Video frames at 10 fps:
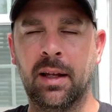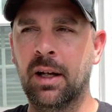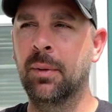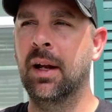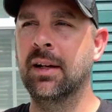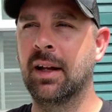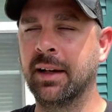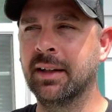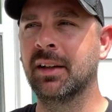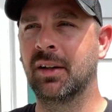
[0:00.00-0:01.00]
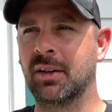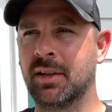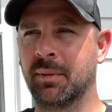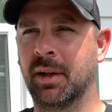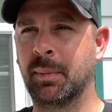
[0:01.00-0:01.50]
You know what? I did, I did learn
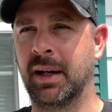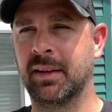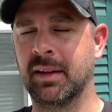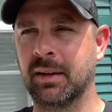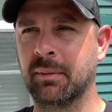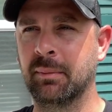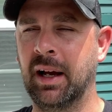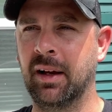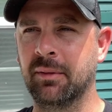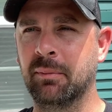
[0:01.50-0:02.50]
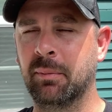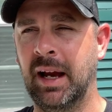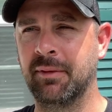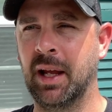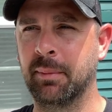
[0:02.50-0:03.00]
something about, about
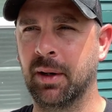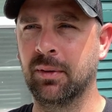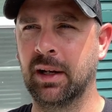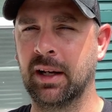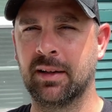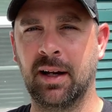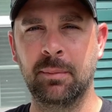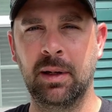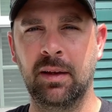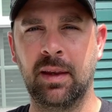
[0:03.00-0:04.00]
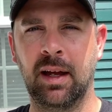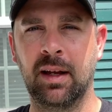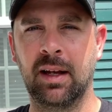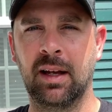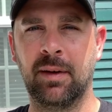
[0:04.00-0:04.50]
having that boat, and it taught me
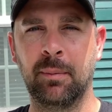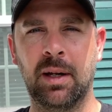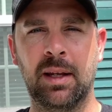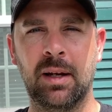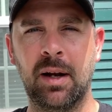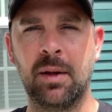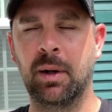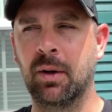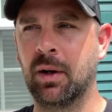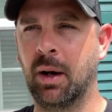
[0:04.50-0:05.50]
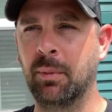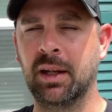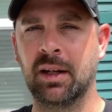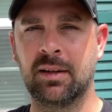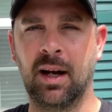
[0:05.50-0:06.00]
that if I'm gonna get another boat, I'm gonna
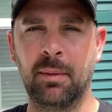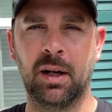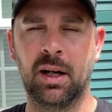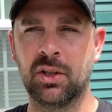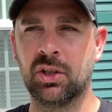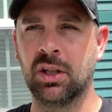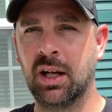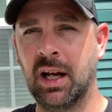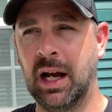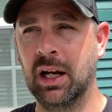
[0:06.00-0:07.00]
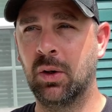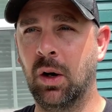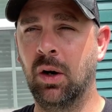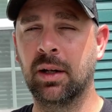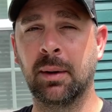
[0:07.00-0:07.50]
get a top-notch, high
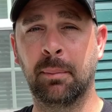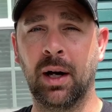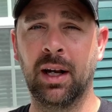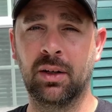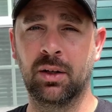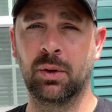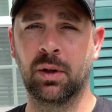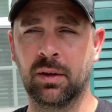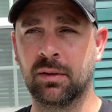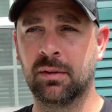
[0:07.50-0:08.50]
quality, a brand new one.